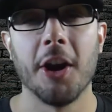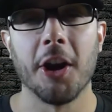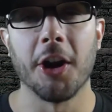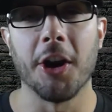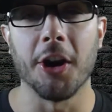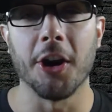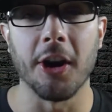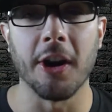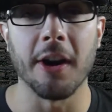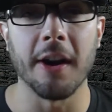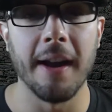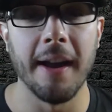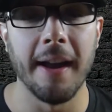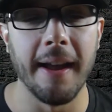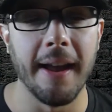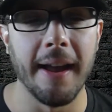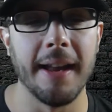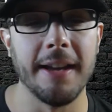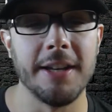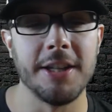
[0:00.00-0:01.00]
her
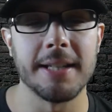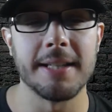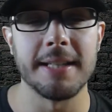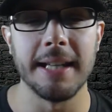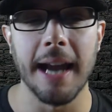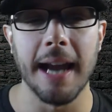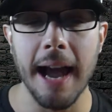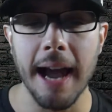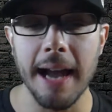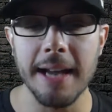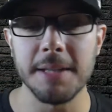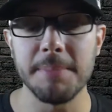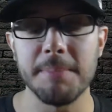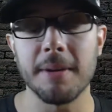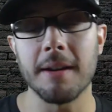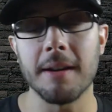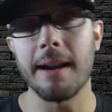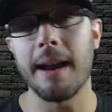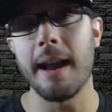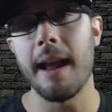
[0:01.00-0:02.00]
and Jesse
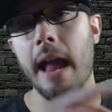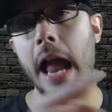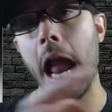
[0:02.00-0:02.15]
Eisenberg,